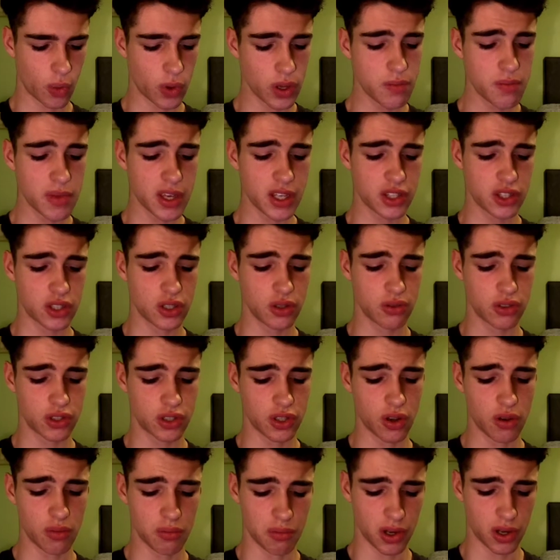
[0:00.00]
We missed you
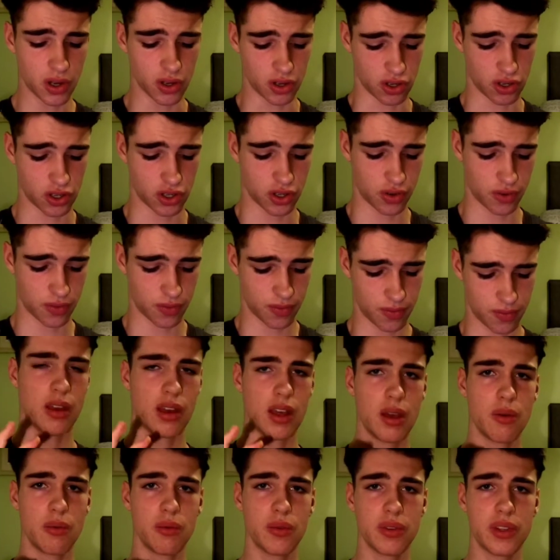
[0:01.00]
so much.
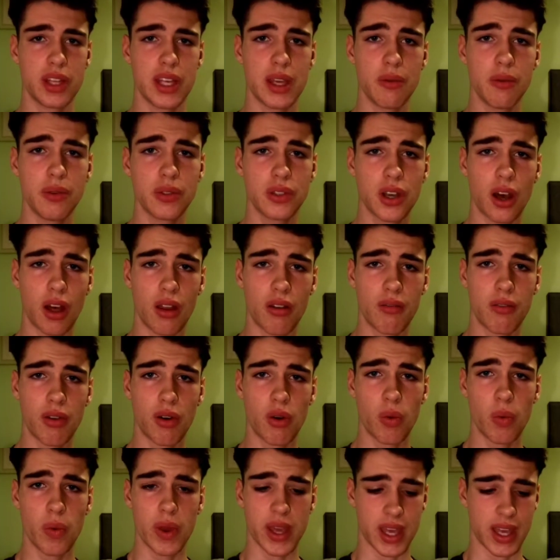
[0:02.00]
He was gone
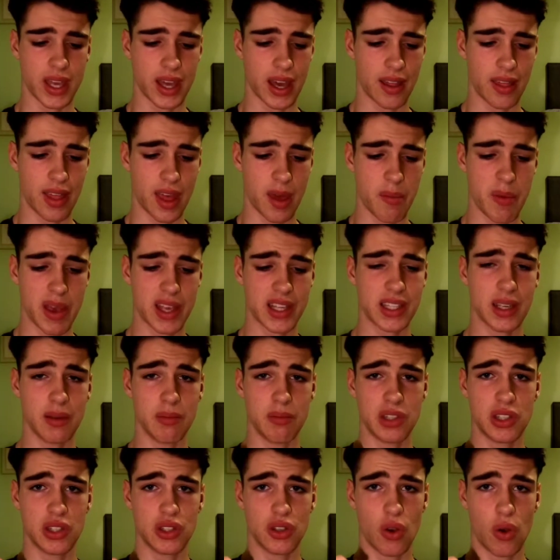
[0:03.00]
for a week and they miss
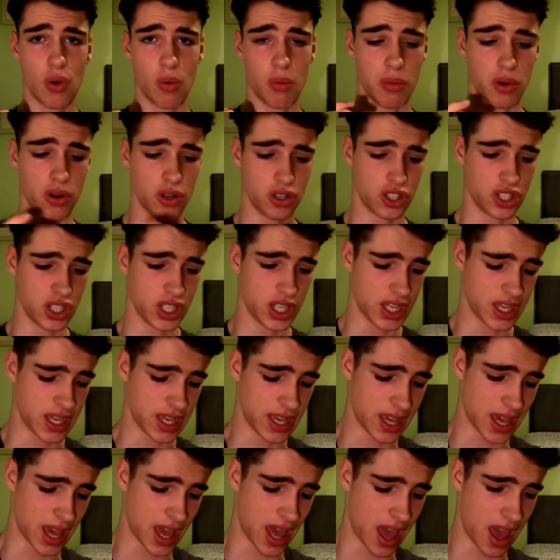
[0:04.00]
him so much.
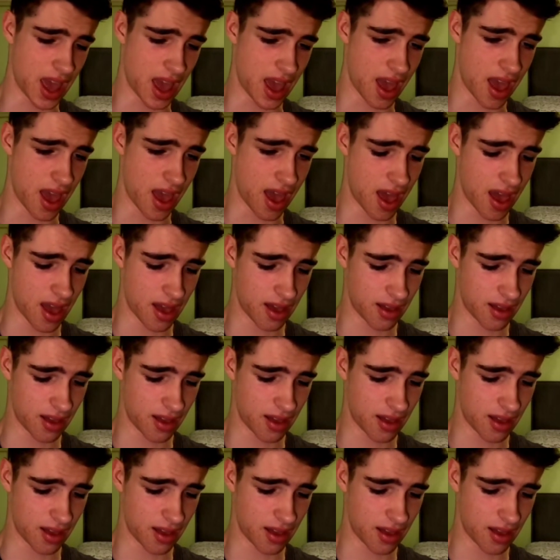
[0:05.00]
Yeah.